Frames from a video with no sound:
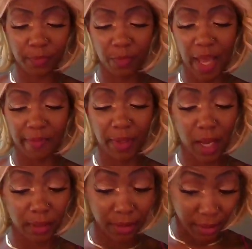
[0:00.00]
We have
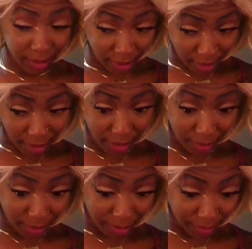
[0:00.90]
not good.
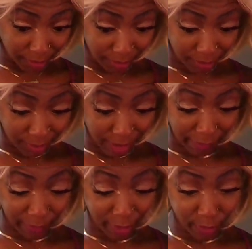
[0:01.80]
Oh,
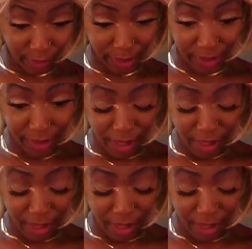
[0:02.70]
and fluid.